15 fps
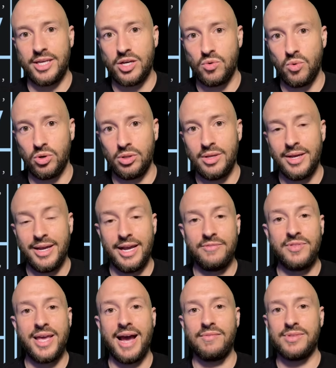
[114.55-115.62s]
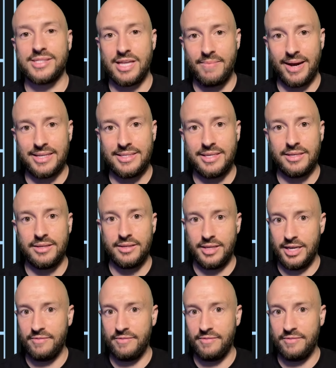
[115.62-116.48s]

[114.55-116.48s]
equal if they have the same ID,